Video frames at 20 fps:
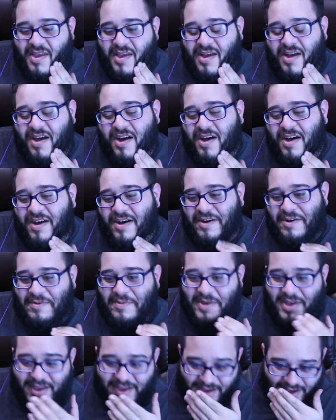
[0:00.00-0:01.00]
Oh
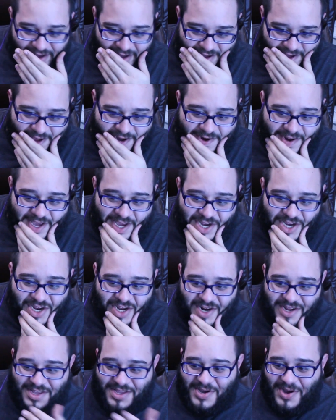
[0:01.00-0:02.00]
my god. He
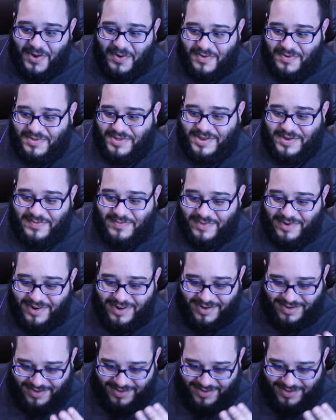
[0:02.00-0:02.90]
should have told them, bro.